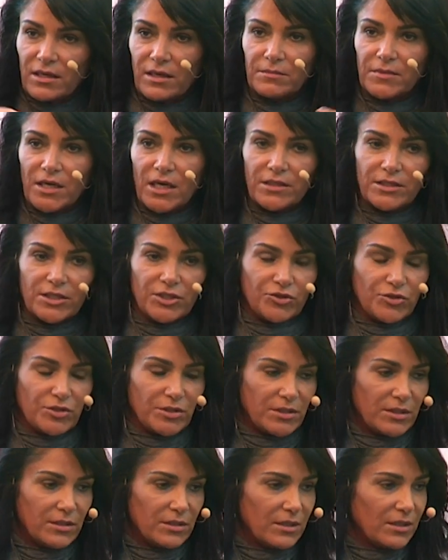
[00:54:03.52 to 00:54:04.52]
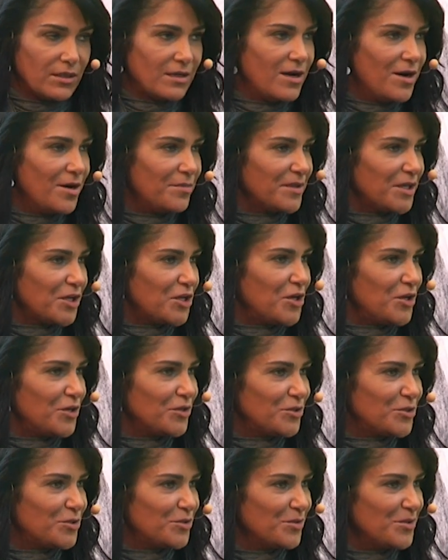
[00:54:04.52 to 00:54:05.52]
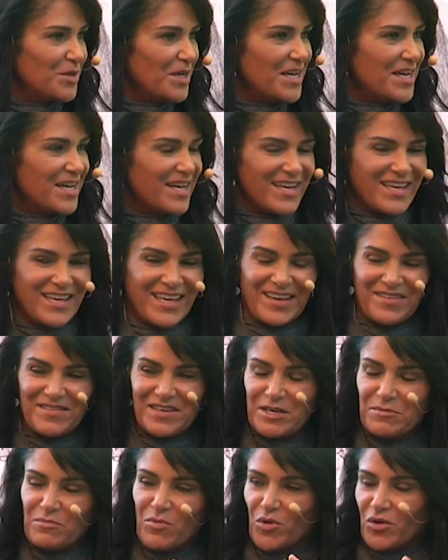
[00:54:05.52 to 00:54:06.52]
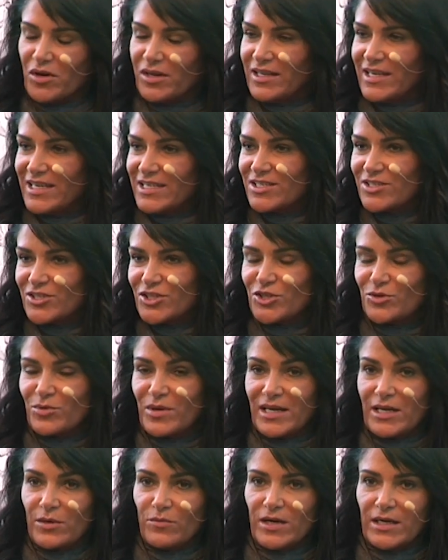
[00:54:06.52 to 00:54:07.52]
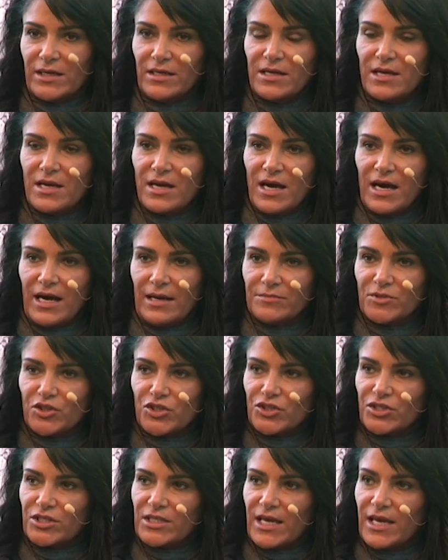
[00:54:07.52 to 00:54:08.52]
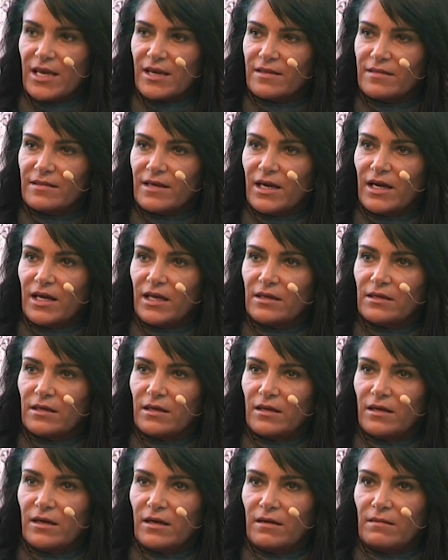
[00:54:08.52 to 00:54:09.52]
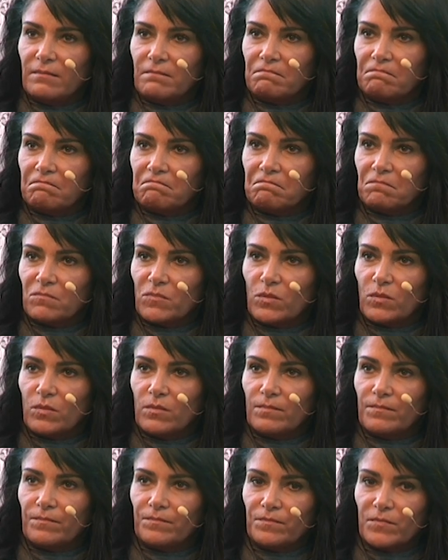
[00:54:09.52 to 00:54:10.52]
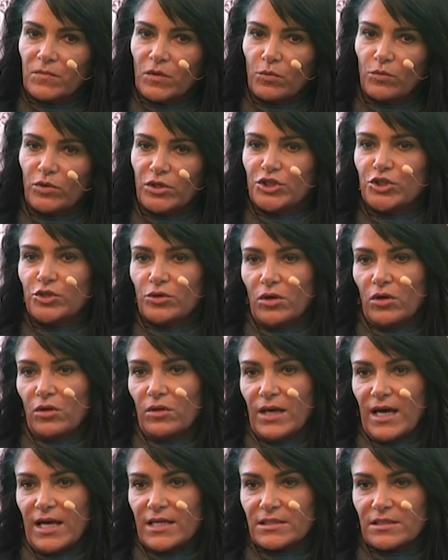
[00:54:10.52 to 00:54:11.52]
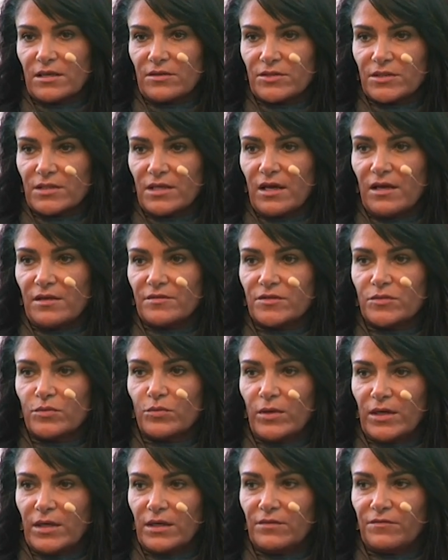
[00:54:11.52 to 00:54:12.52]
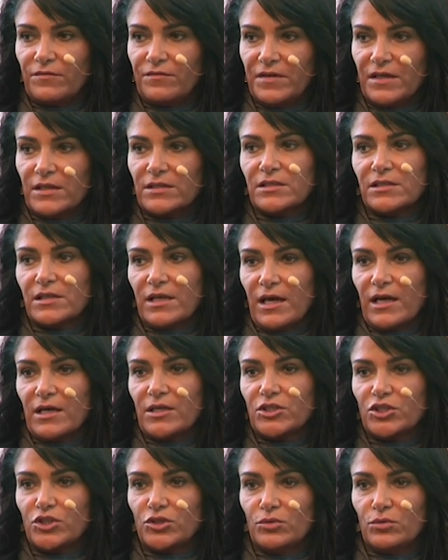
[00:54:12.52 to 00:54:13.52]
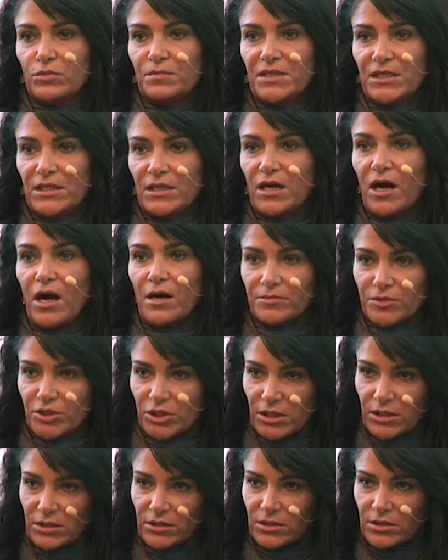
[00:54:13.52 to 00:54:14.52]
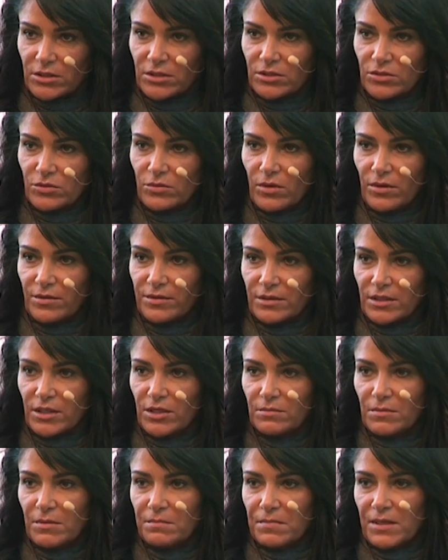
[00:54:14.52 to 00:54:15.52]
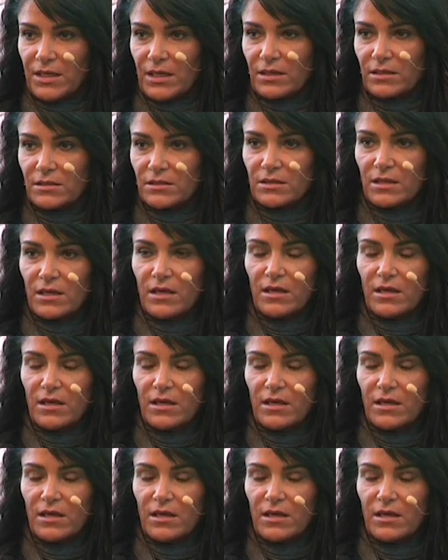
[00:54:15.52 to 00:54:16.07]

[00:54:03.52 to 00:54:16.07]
I'm not interested in coming here to give any moral lessons to anyone. I'm just saying that we should all ask ourselves what it feels like to be an object to other human beings.